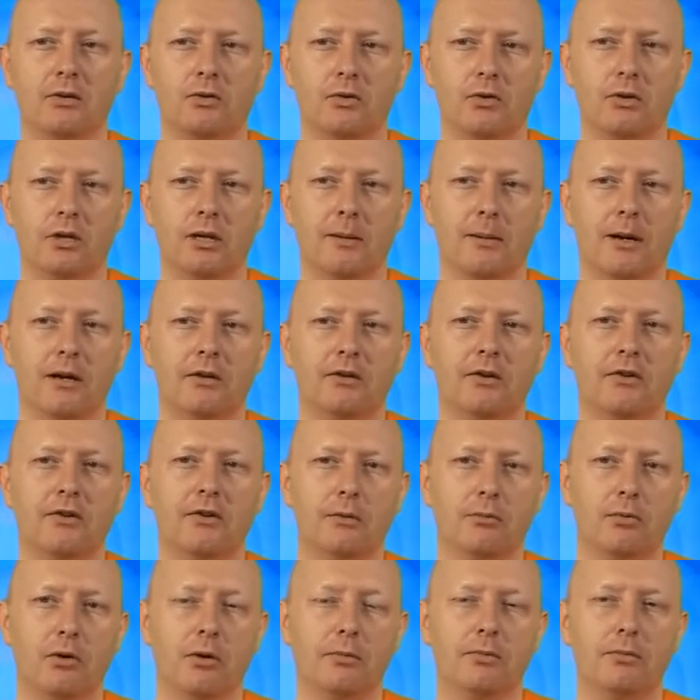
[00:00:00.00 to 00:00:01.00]
talk about is
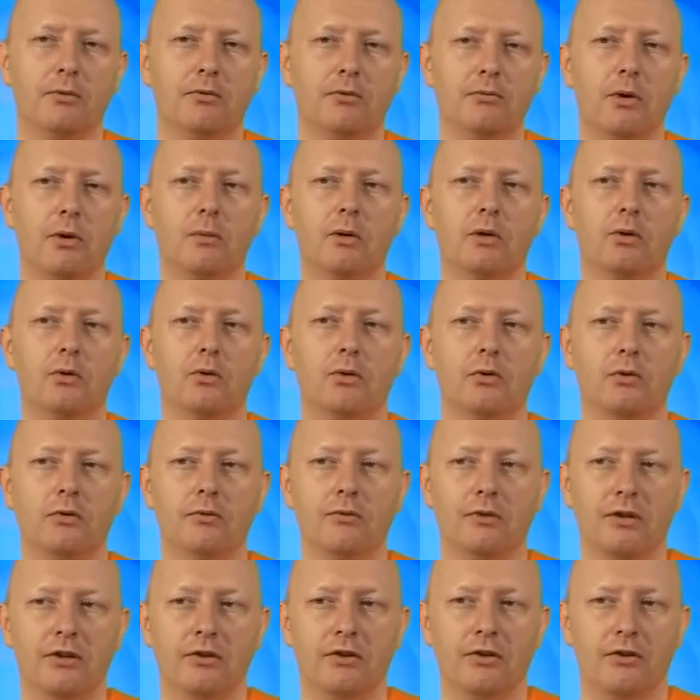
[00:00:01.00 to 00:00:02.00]
the problem of what we call
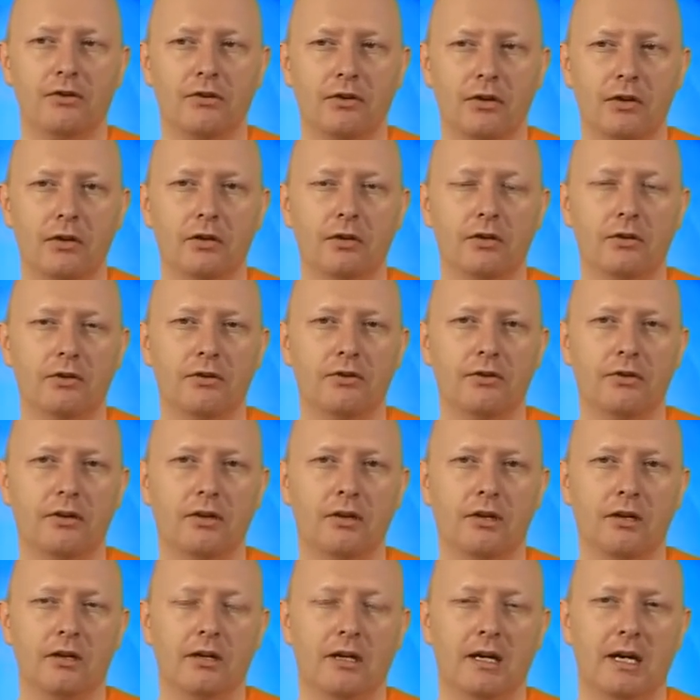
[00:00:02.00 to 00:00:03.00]
vicious circles.
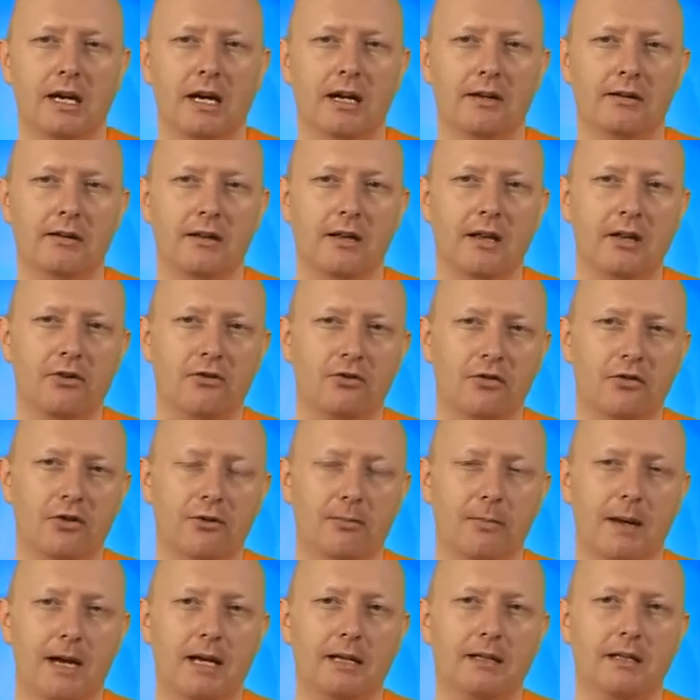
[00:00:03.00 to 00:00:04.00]
And in this
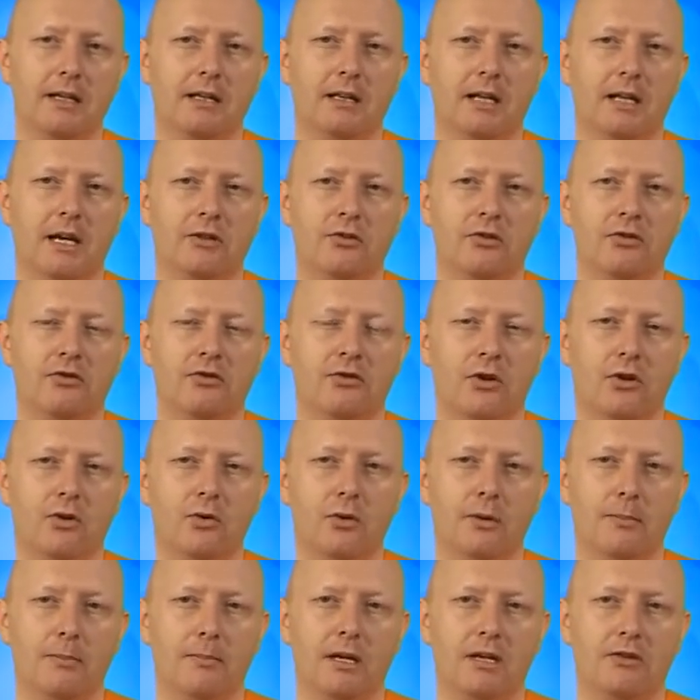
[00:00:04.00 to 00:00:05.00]
respect, I'd like to show
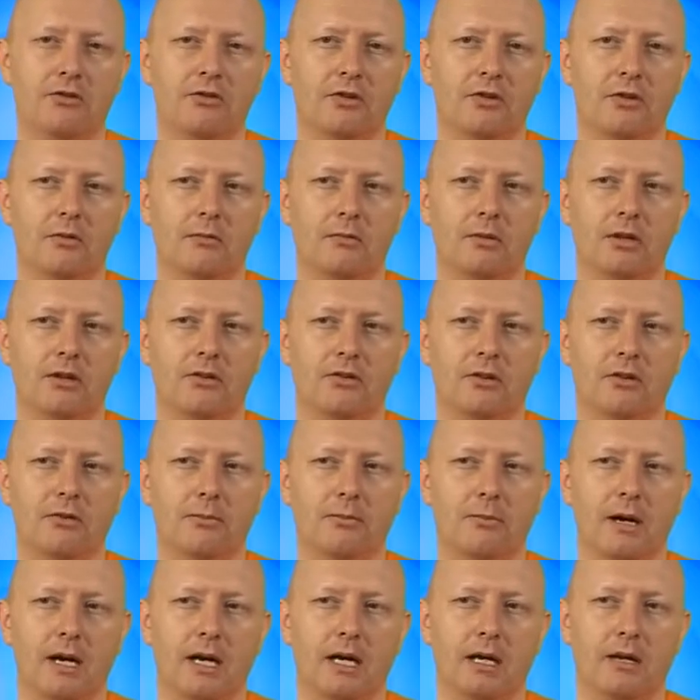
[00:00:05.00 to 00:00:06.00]
you a picture which is
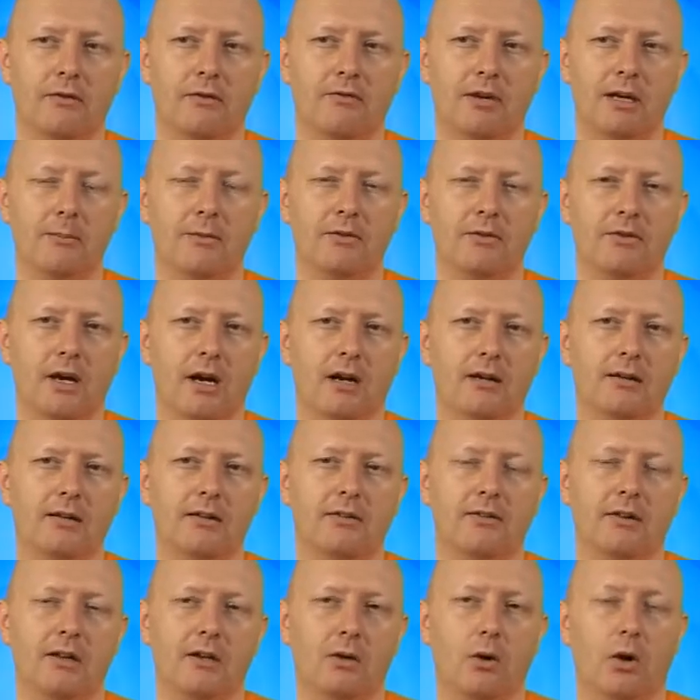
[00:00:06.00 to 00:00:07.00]
by a famous
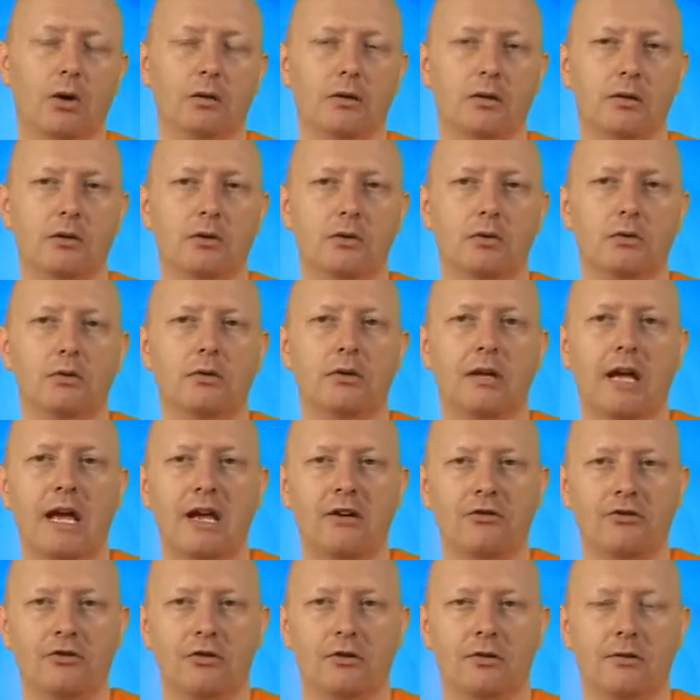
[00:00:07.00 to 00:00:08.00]
artist in Holland called
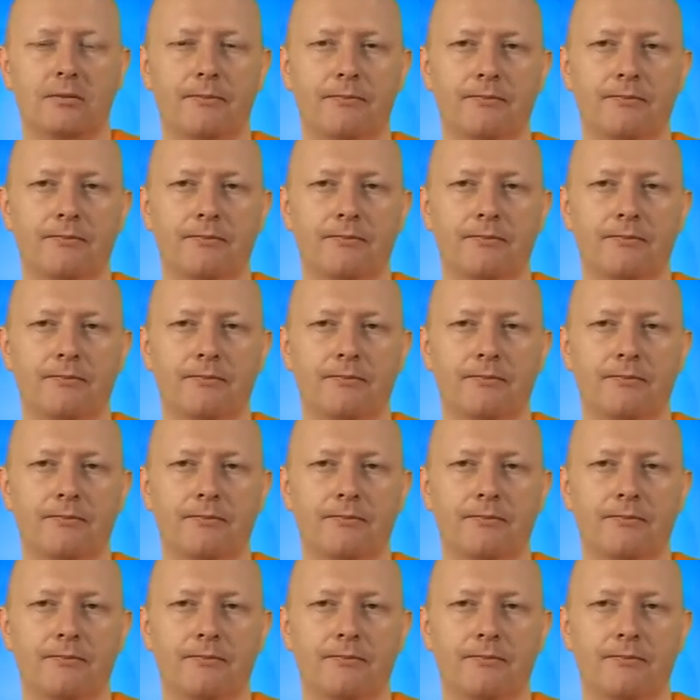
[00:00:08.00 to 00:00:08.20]
Escher.